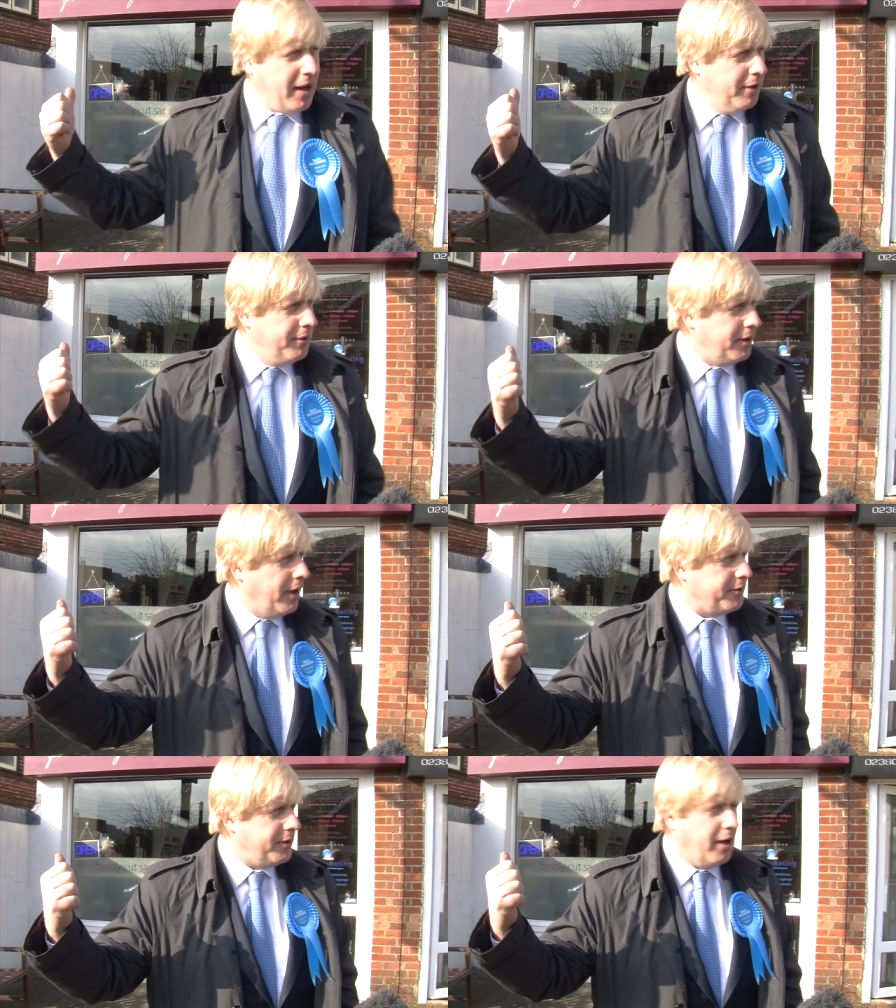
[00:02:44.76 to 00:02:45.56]
second
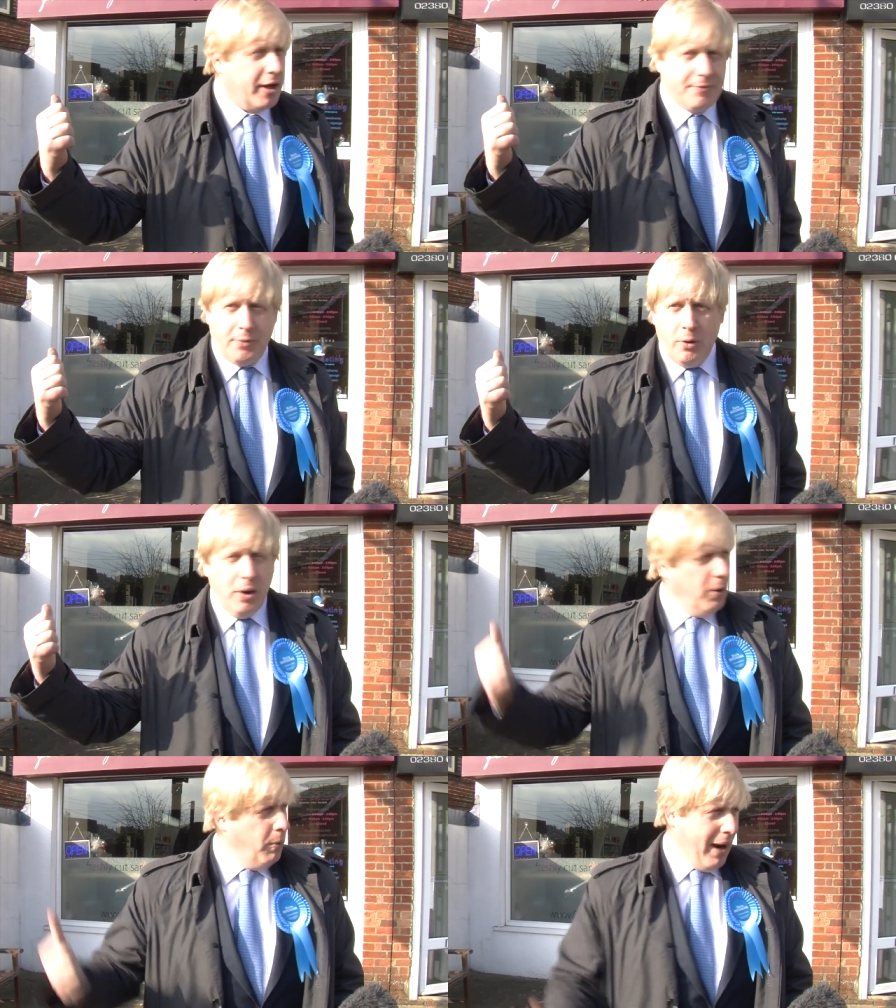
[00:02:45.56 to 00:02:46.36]
in
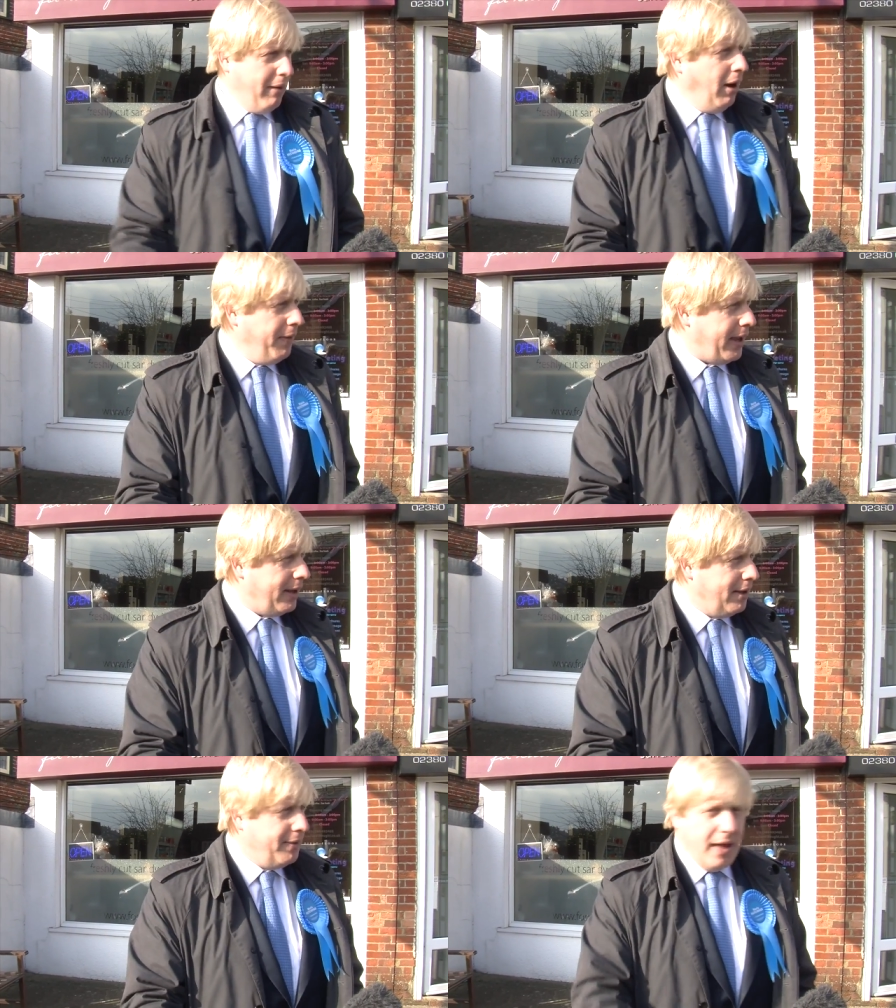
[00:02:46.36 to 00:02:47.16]
1994. Where are
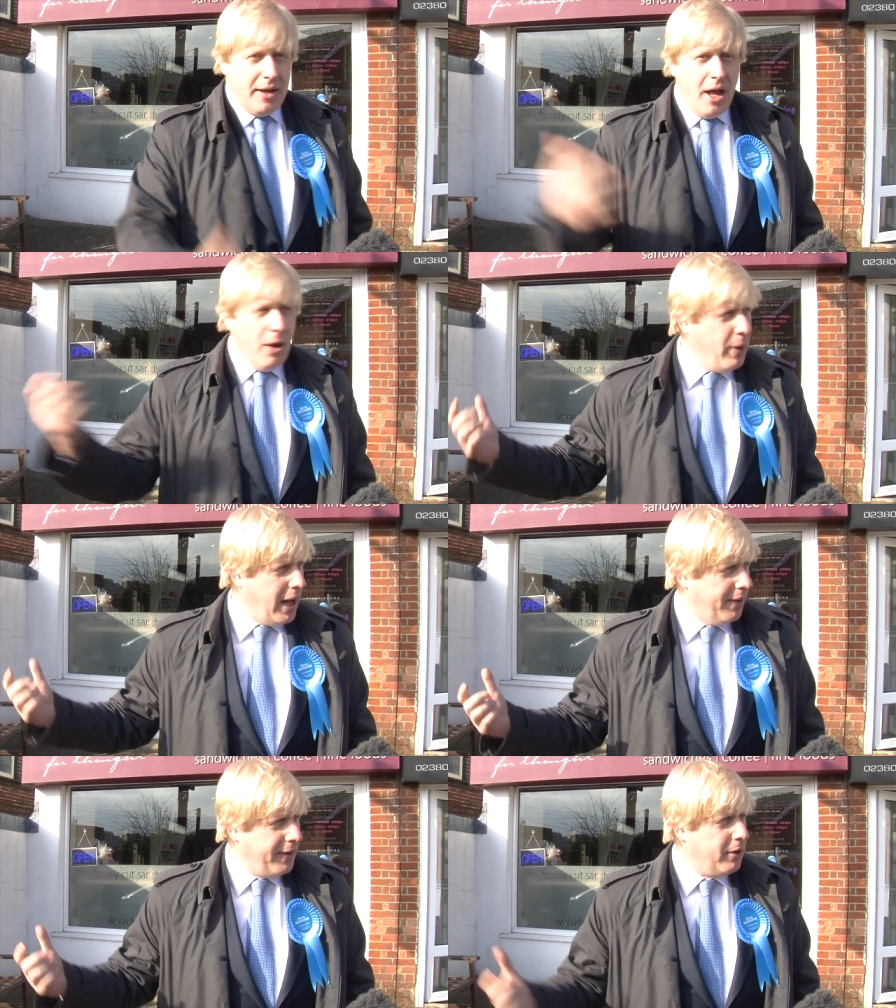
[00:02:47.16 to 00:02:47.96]
they? They're
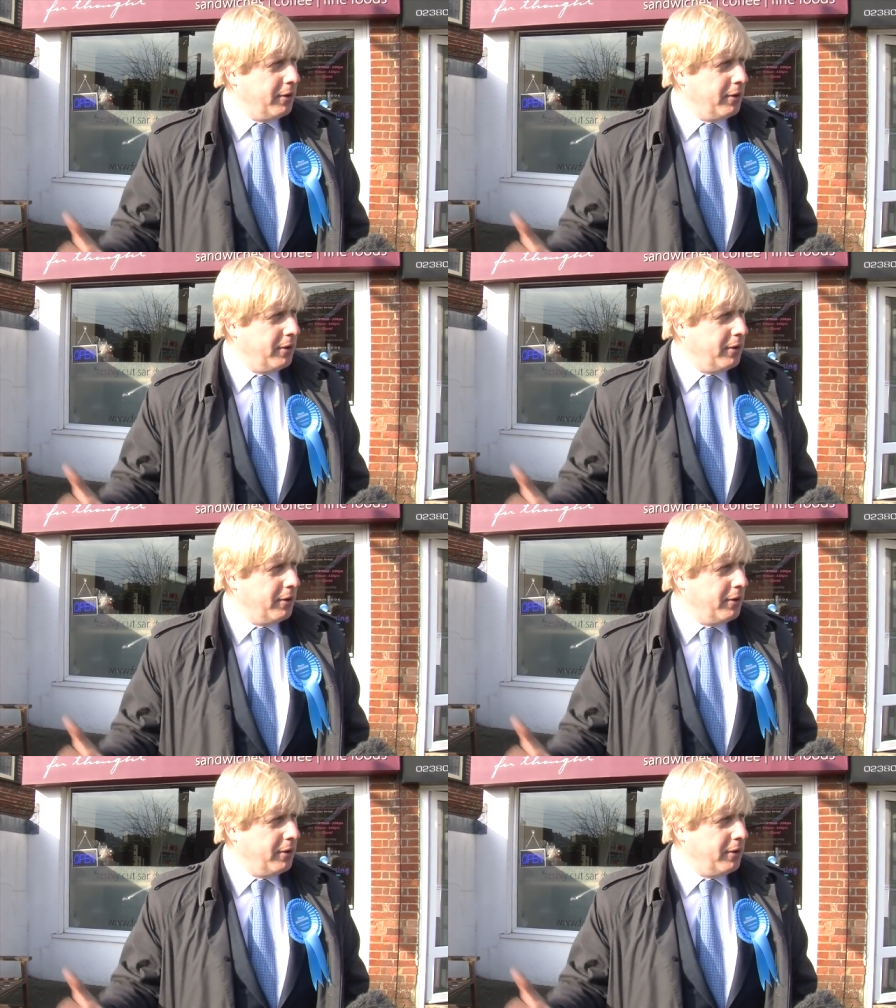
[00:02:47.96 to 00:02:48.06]
nowhere.